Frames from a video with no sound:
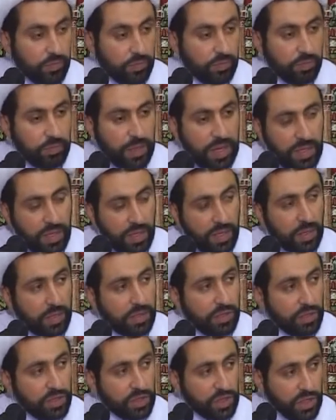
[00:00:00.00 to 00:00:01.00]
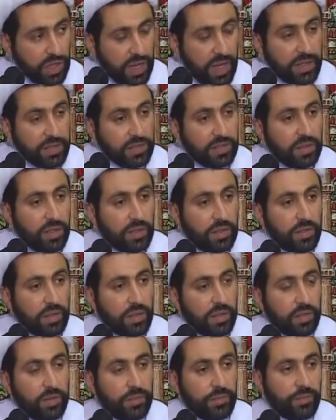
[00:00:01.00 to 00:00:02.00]
many Christians
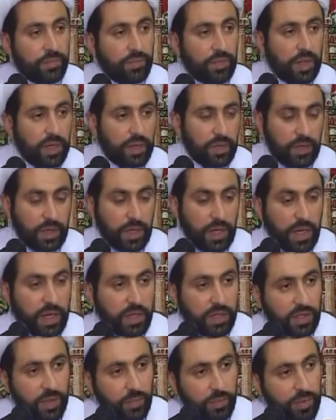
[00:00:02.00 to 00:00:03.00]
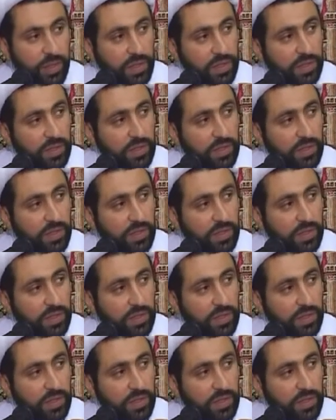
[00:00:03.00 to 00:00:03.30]
interpret